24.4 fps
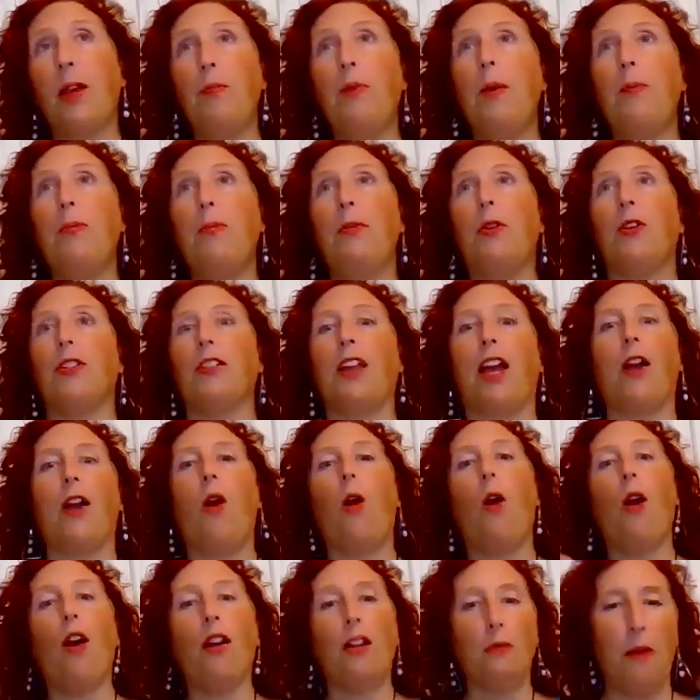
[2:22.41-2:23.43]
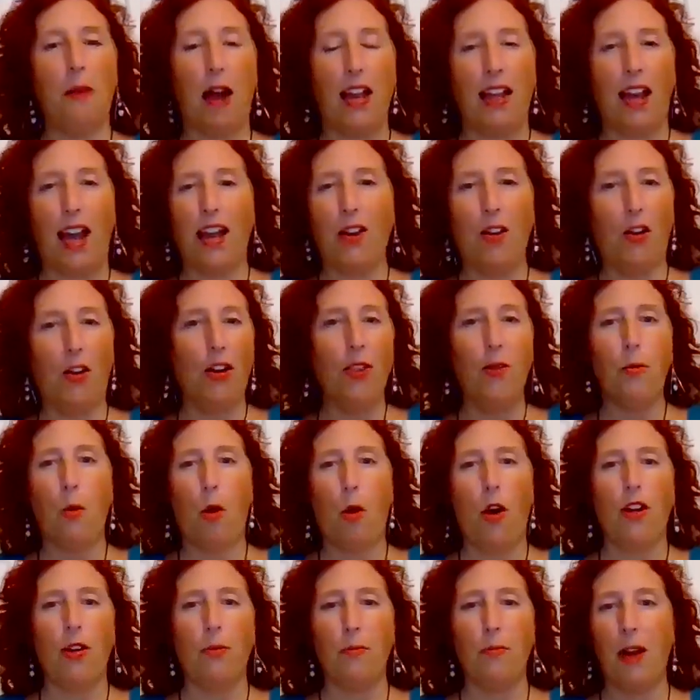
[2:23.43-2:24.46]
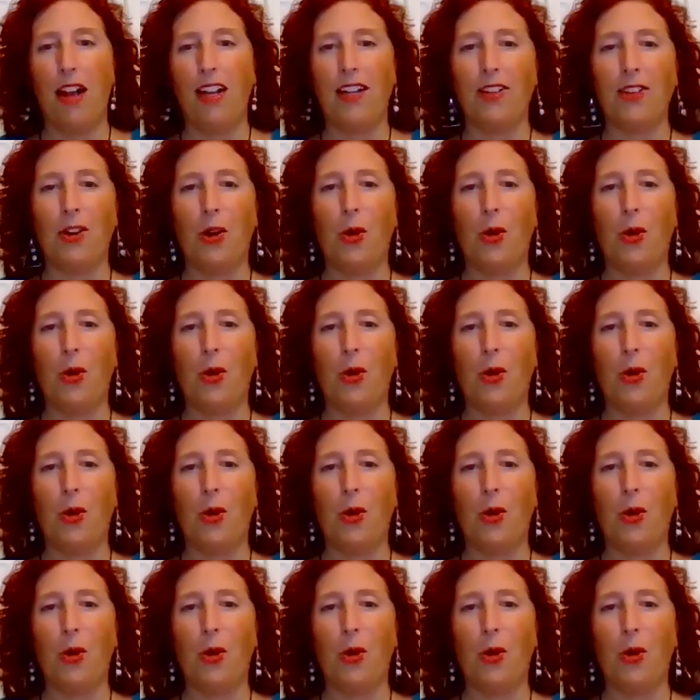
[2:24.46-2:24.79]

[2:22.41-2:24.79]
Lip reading: people are like automatic, I call them automatic